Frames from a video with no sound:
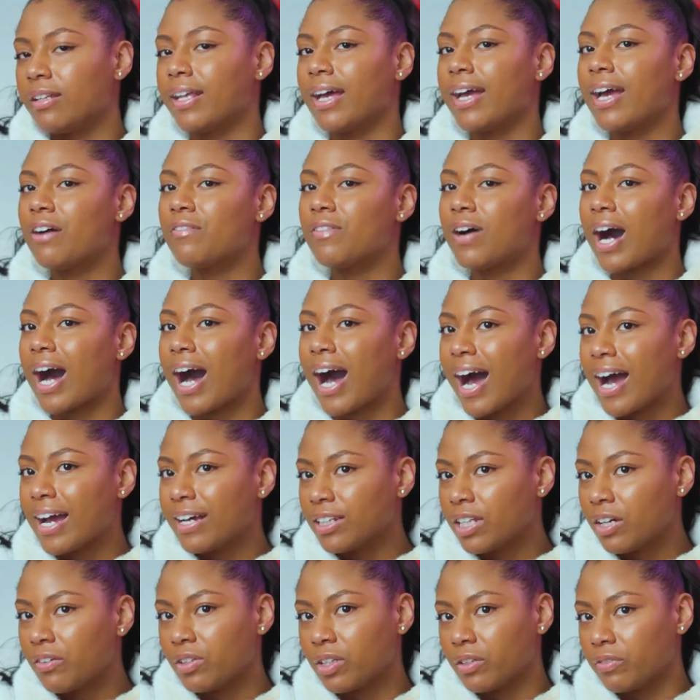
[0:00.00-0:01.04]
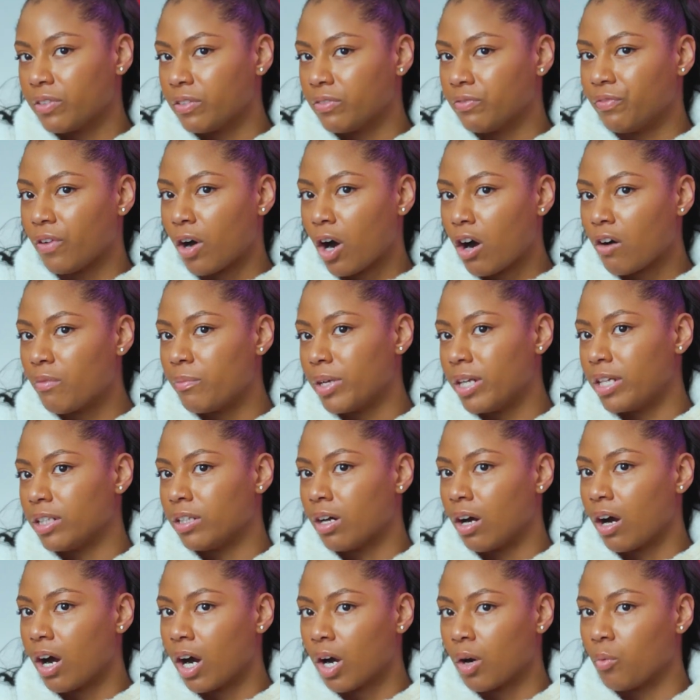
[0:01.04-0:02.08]
They have a high level of involvement in
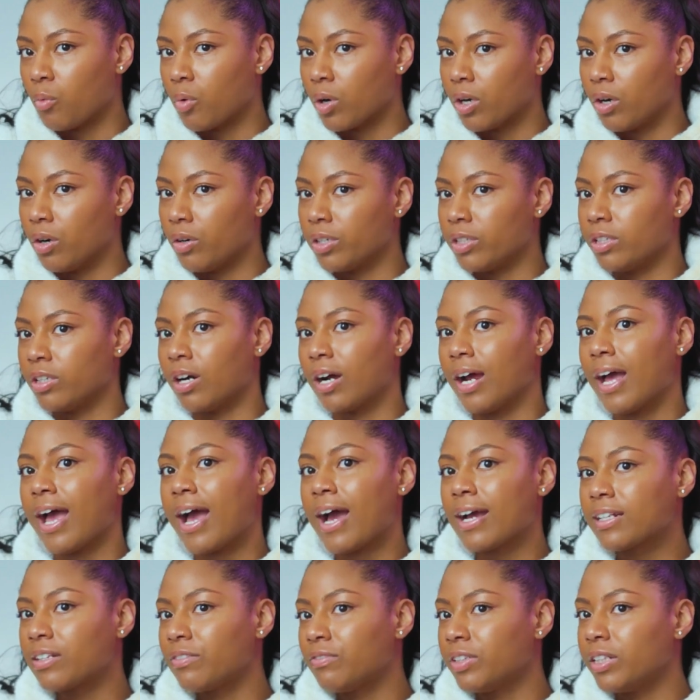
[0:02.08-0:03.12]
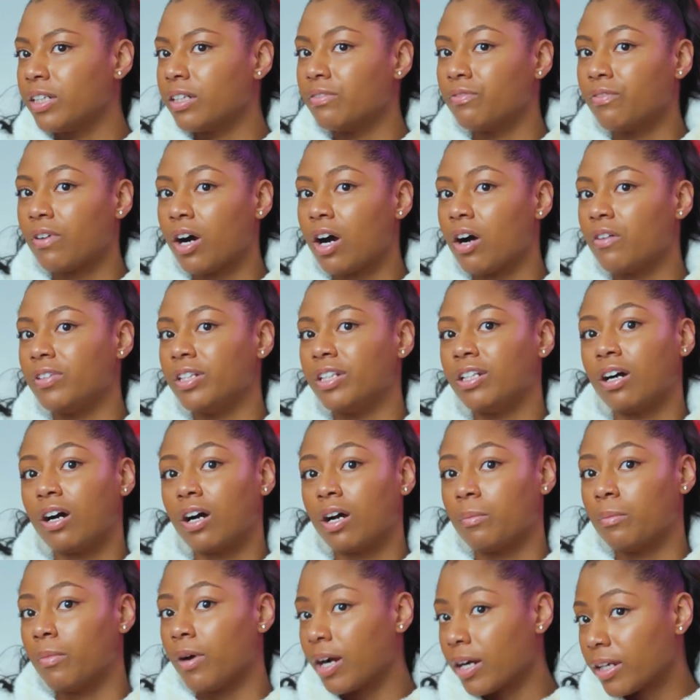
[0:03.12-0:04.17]
the art world and are actively involved in the
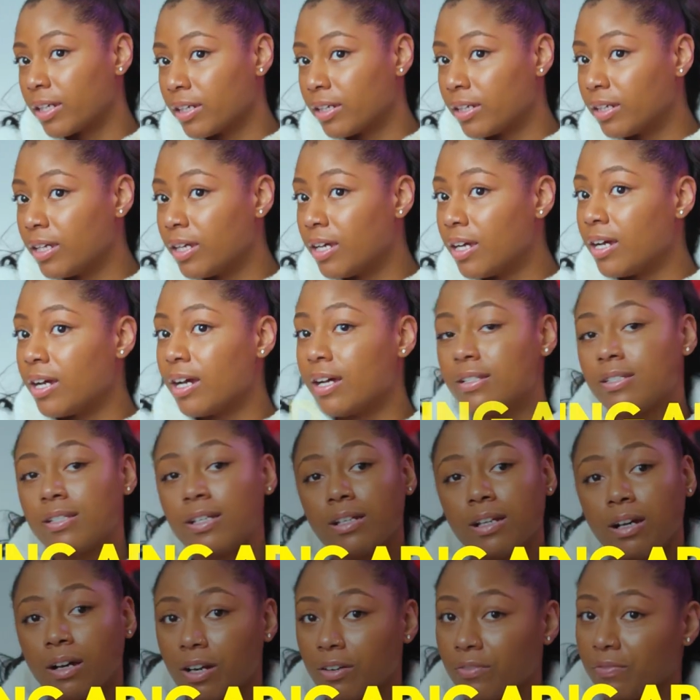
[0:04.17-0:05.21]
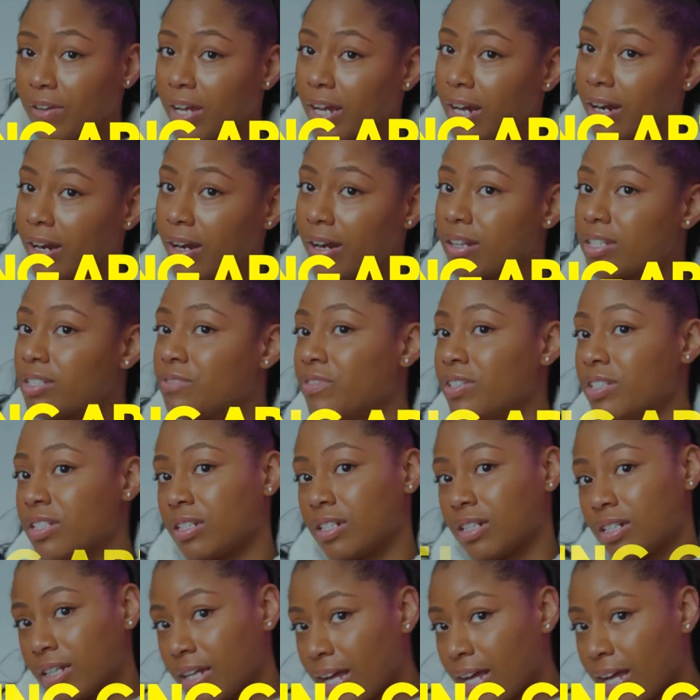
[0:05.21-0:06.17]
art market, attending art fairs, visiting